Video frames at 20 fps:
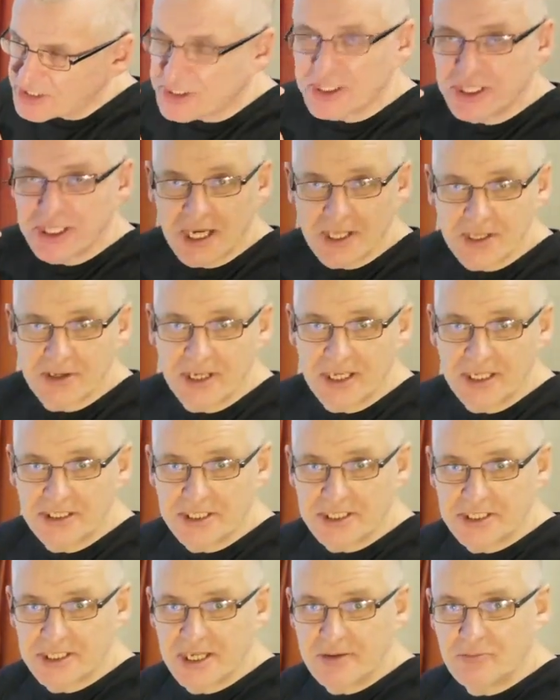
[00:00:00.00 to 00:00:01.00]
to the other in the
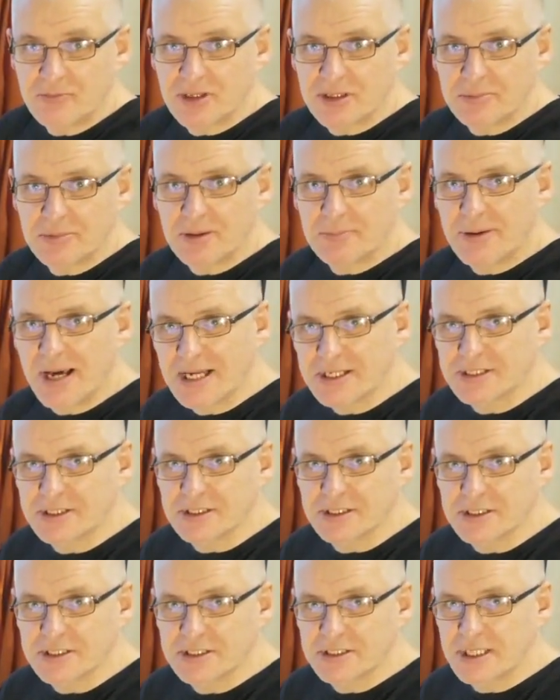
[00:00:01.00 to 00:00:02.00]
same rhythmic
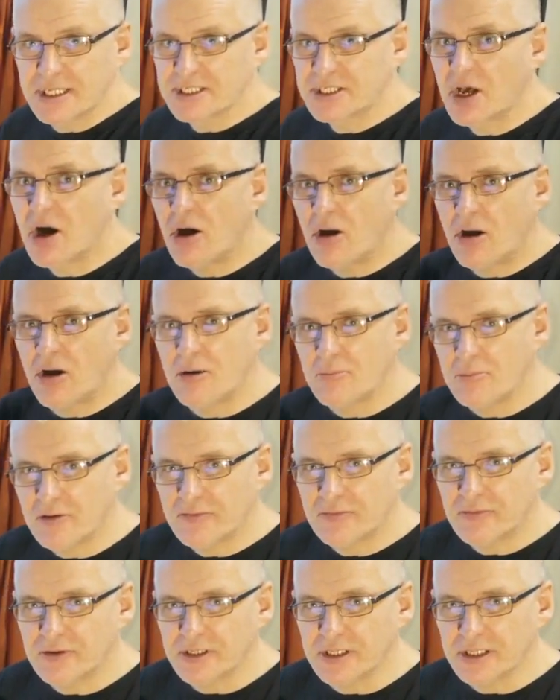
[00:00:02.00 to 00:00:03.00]
patterns. That's
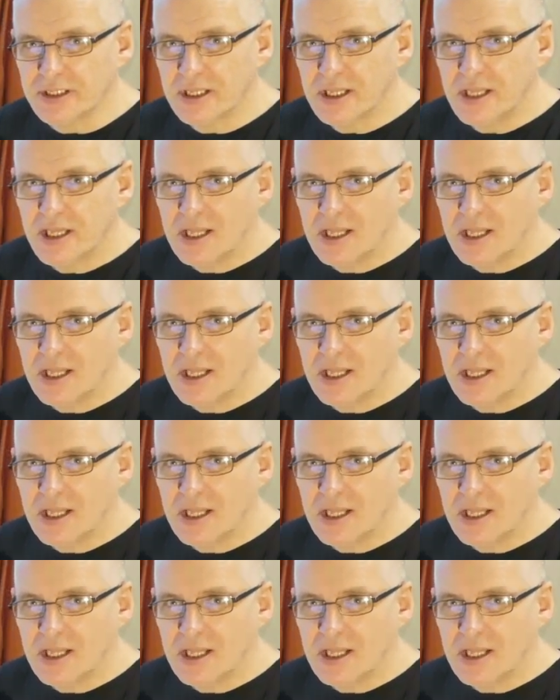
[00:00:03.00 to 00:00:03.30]
homophonic.